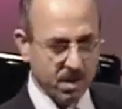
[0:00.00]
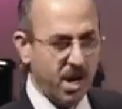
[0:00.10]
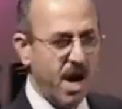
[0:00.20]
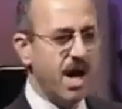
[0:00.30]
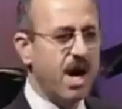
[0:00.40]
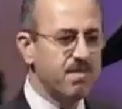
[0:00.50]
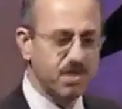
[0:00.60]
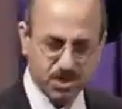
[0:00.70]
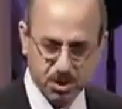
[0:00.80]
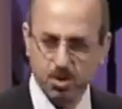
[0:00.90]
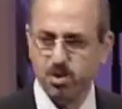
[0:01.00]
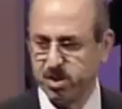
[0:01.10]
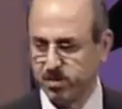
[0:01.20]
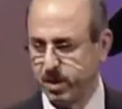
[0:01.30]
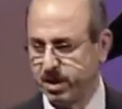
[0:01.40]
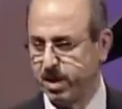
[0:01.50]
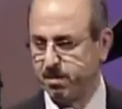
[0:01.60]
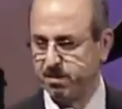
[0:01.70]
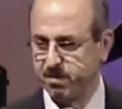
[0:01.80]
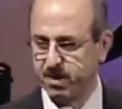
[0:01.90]
I have stories with
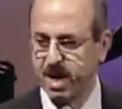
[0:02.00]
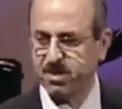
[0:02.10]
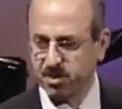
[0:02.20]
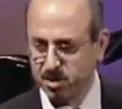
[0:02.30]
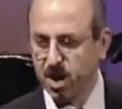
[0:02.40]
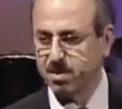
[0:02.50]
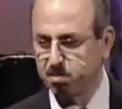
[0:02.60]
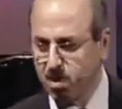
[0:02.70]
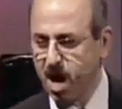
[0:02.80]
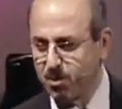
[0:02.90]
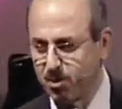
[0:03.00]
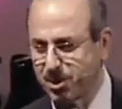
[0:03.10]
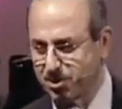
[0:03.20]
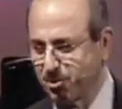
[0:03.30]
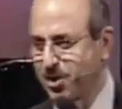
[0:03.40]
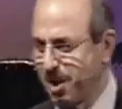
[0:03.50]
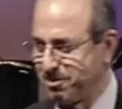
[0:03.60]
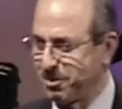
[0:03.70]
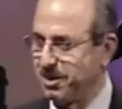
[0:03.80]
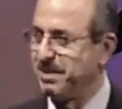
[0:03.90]
Him. That's not my work to come
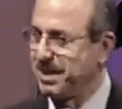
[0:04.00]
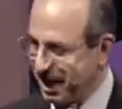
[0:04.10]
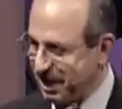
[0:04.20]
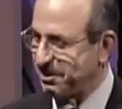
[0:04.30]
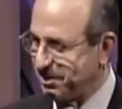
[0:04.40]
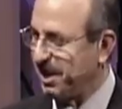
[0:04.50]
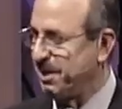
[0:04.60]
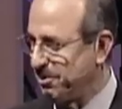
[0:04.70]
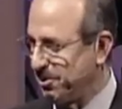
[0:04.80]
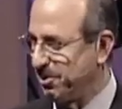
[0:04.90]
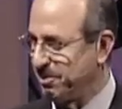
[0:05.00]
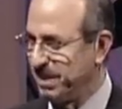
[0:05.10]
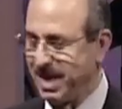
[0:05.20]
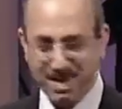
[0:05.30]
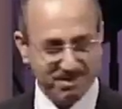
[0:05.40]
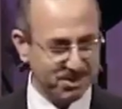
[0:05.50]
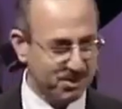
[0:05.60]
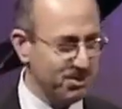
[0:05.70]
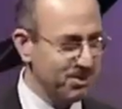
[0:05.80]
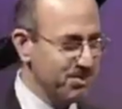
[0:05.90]
to Him. He has really brought me. I have
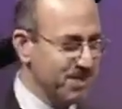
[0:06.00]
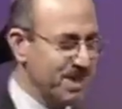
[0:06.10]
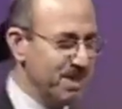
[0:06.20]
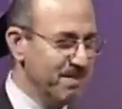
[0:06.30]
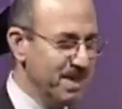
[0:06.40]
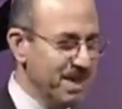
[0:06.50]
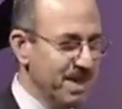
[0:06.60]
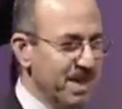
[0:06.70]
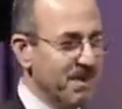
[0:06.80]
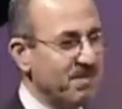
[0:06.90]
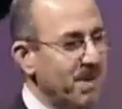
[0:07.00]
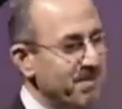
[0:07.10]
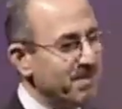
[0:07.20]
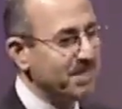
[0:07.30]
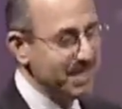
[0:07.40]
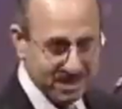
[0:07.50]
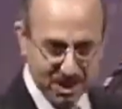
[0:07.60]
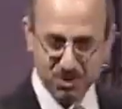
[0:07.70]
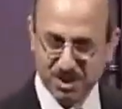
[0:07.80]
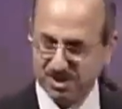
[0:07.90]
stories with Him from since I
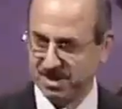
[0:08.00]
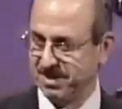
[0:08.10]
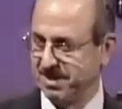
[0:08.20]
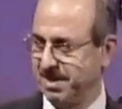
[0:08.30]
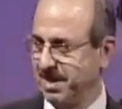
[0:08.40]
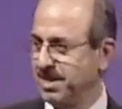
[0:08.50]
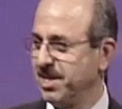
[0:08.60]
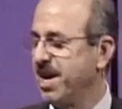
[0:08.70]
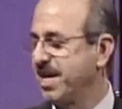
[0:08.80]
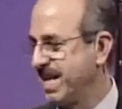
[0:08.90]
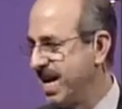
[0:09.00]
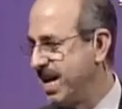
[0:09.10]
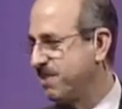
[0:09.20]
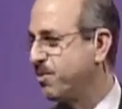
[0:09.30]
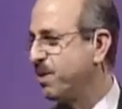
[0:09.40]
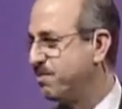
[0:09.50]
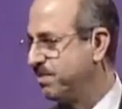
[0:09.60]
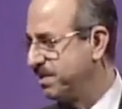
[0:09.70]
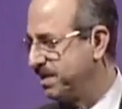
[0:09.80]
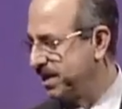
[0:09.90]
was a young lad, from
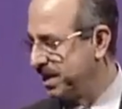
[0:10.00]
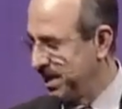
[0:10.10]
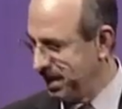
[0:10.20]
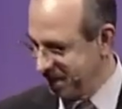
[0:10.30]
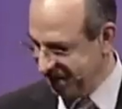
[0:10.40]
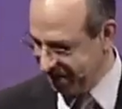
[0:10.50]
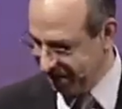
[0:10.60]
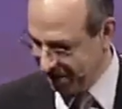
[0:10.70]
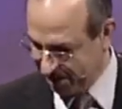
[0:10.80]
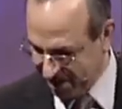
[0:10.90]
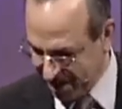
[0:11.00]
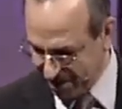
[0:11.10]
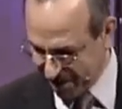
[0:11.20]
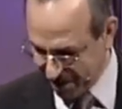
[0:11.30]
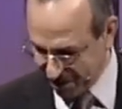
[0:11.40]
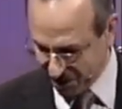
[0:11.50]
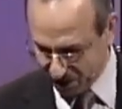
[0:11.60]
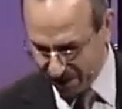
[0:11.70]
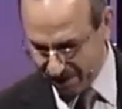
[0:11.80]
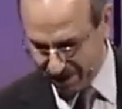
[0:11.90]
the year 7. I was
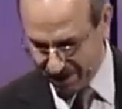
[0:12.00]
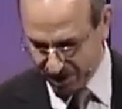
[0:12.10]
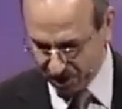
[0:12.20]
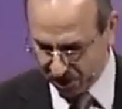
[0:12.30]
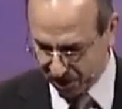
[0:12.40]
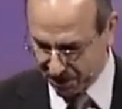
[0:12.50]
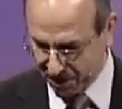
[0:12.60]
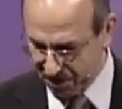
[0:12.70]
12 years old.